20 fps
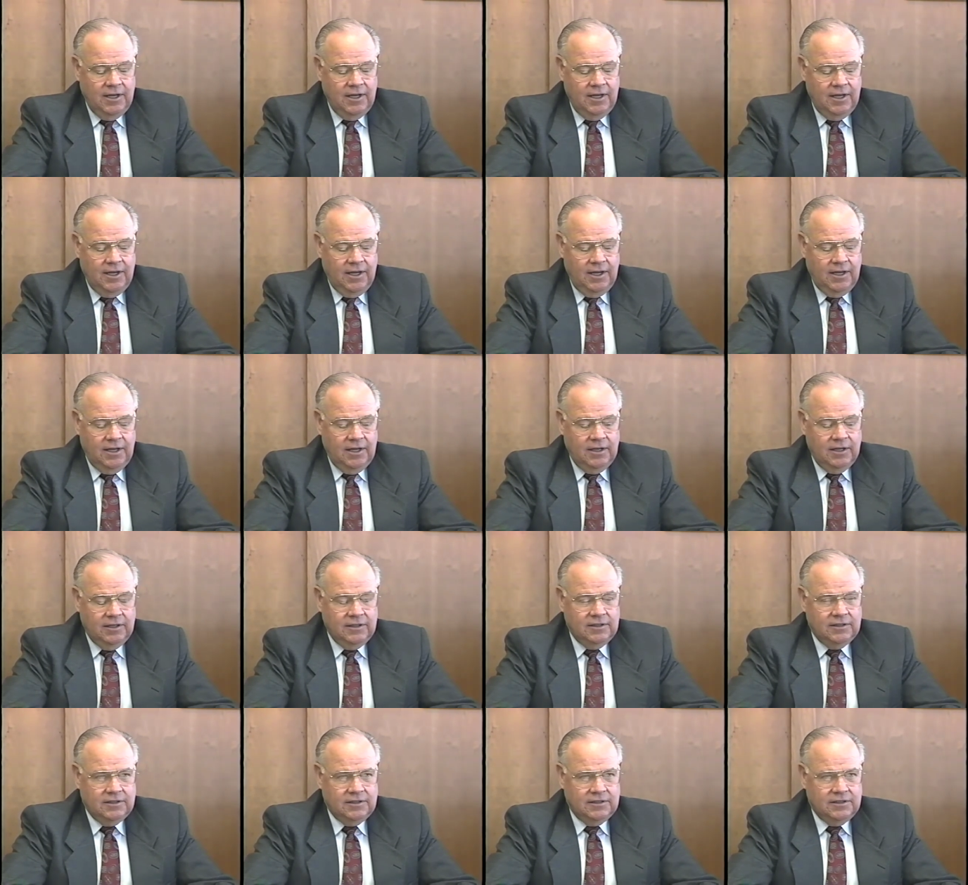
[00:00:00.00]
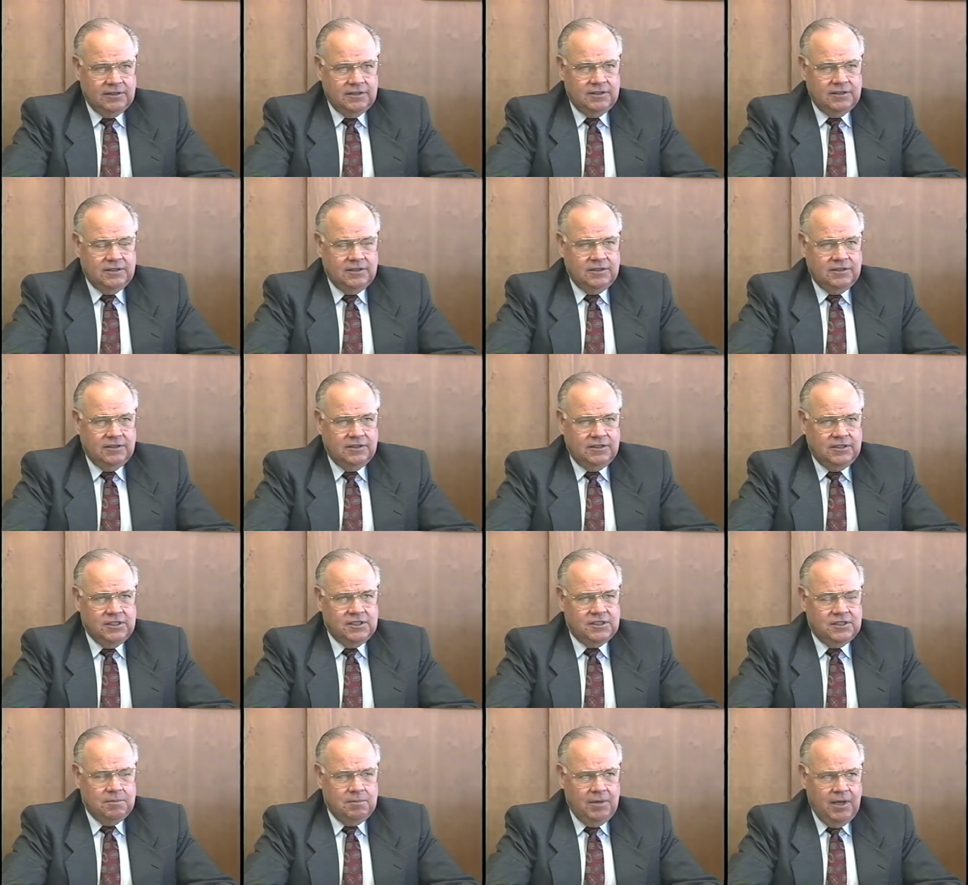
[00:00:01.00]
Uh,
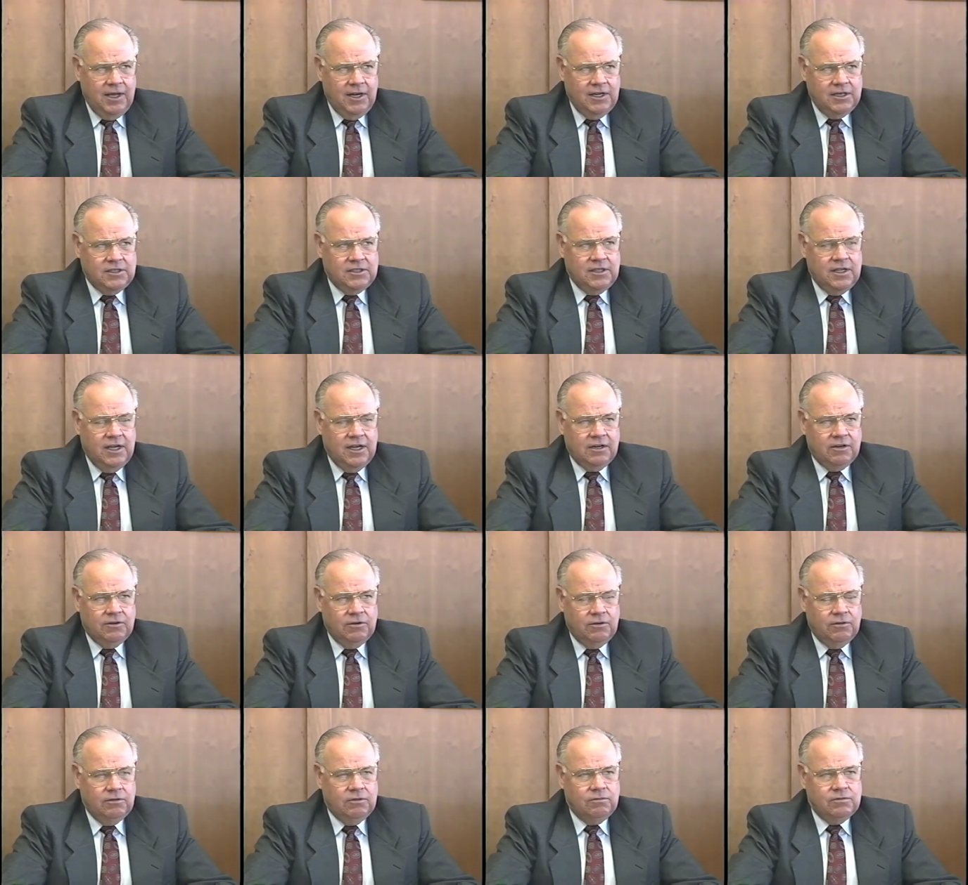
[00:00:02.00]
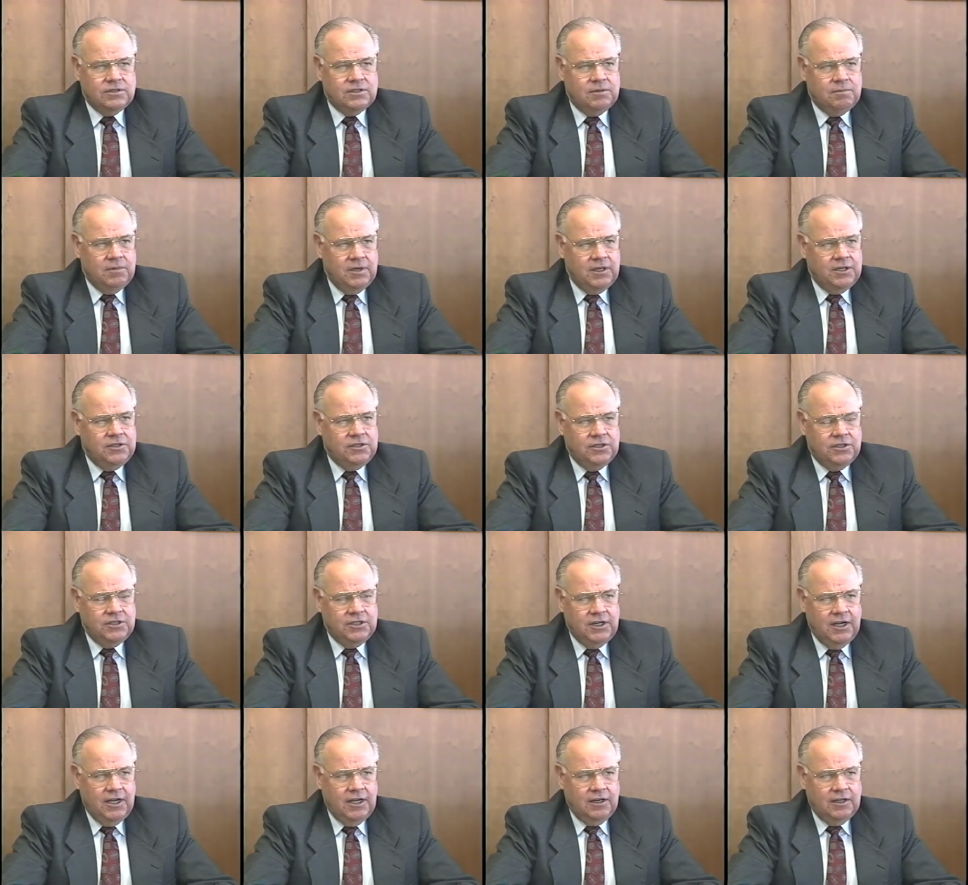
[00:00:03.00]
just to manage that growth was a major
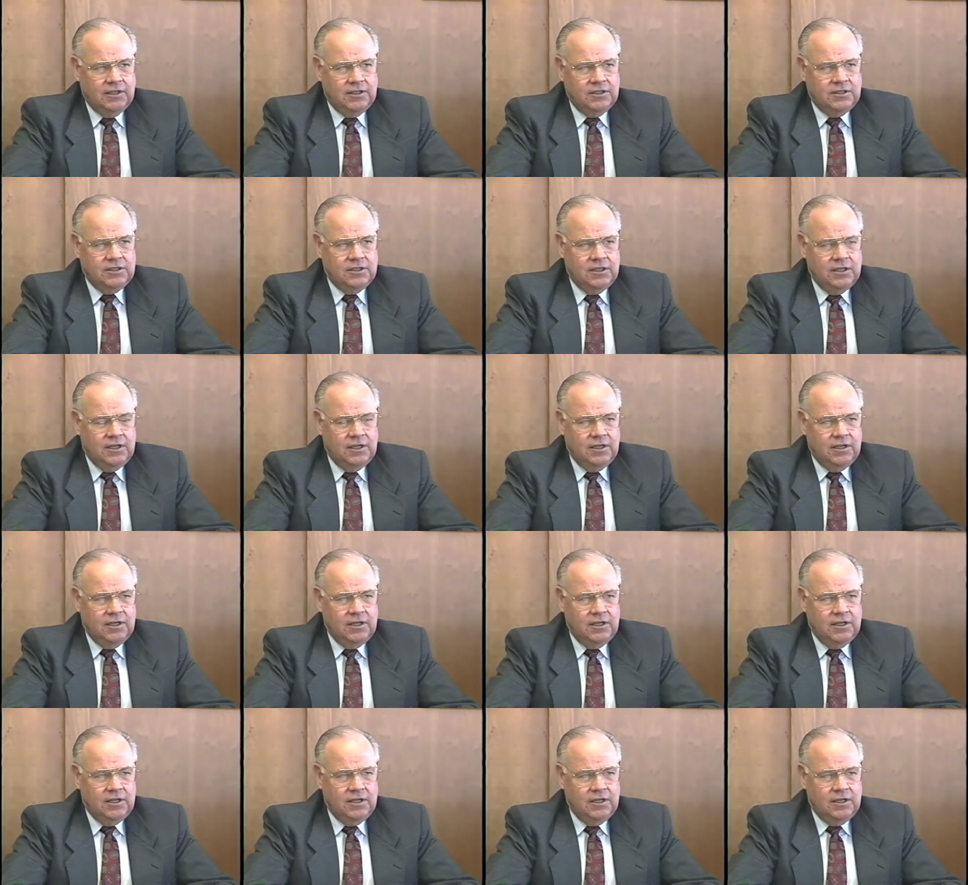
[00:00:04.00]
challenge